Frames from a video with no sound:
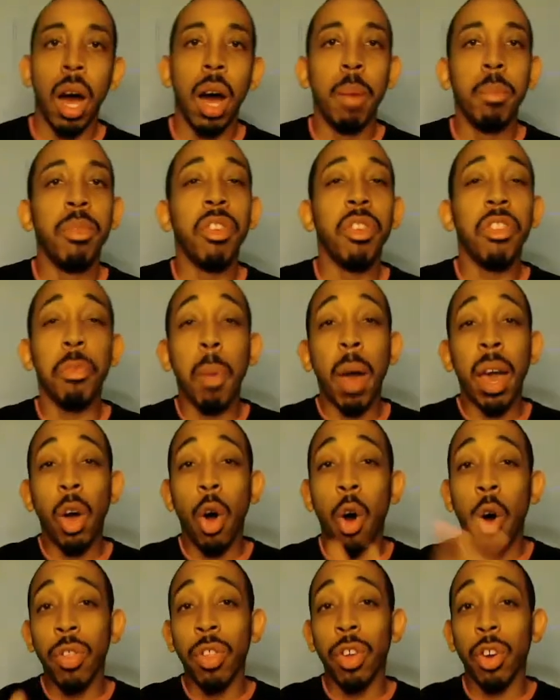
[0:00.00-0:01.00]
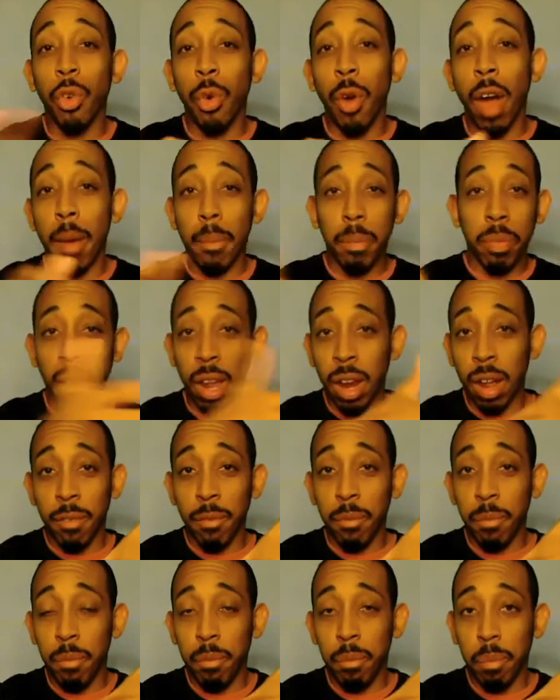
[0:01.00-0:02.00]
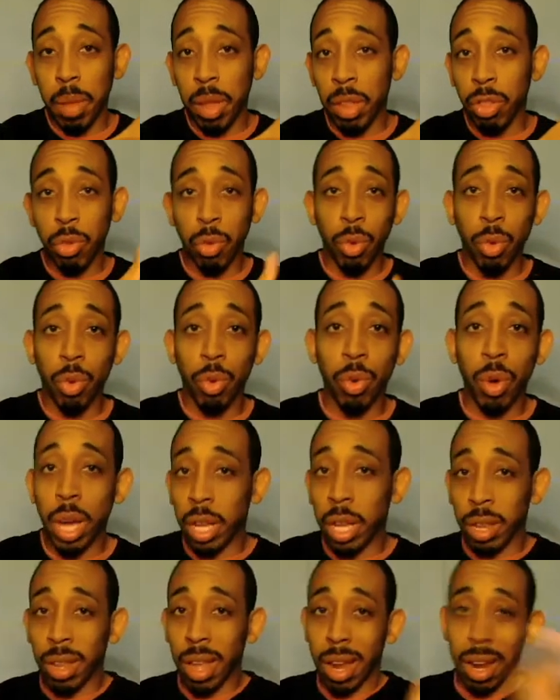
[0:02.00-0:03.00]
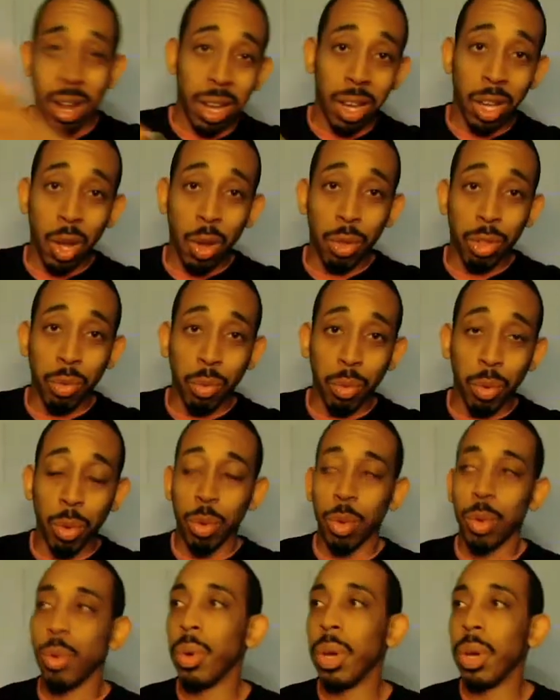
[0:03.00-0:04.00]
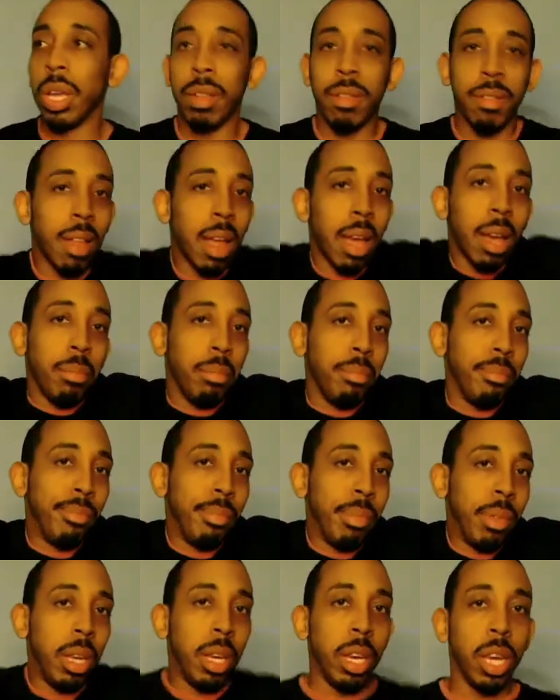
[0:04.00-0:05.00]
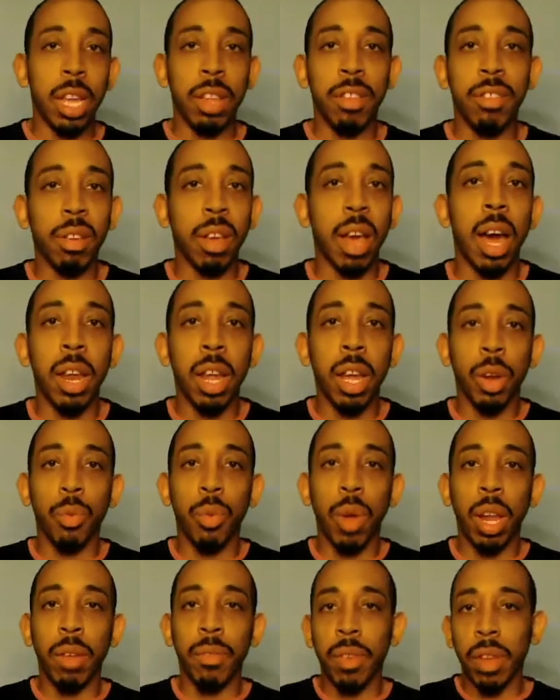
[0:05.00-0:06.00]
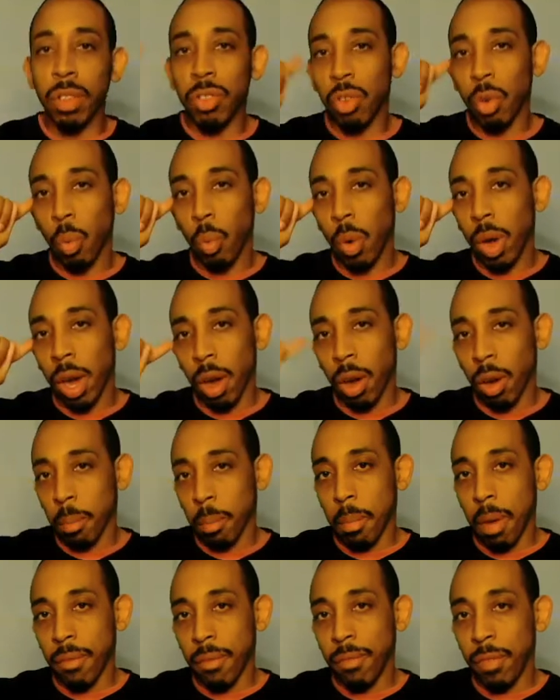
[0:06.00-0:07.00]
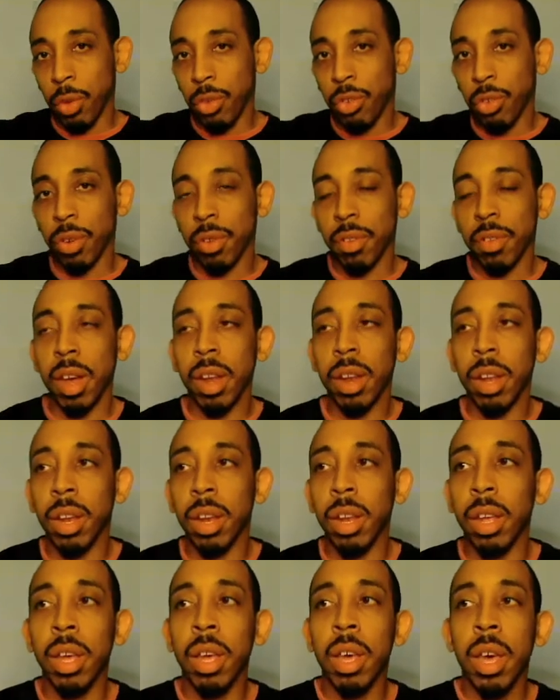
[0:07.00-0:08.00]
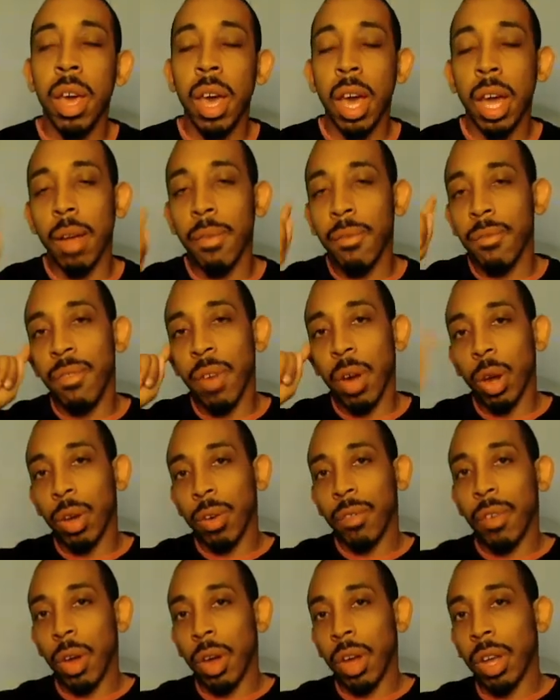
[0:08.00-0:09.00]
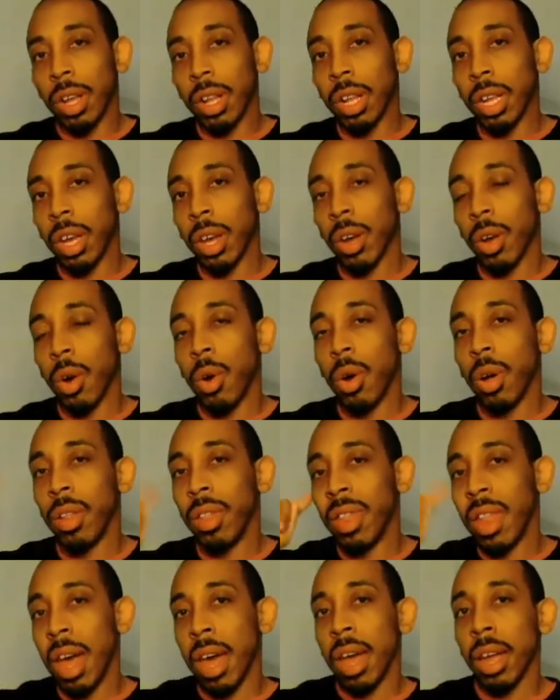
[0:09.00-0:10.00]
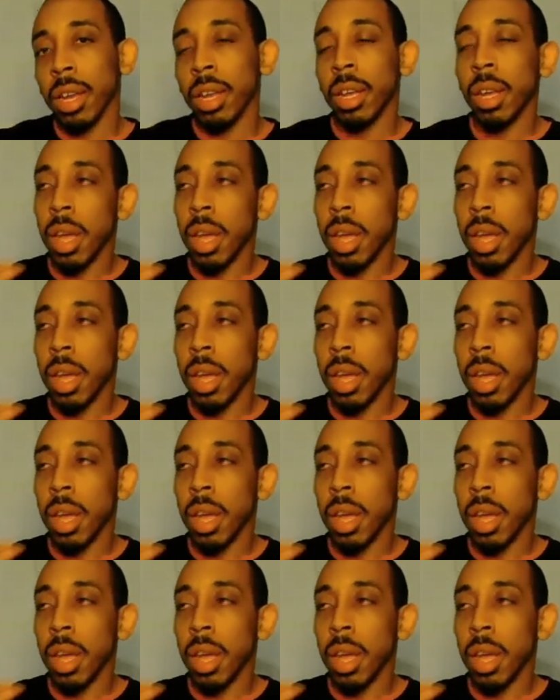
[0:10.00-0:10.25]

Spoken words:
Despite all the crap that I've been through and that I go through, it's kind of irrelevant to where my future is headed. And I'm very, very clear on that.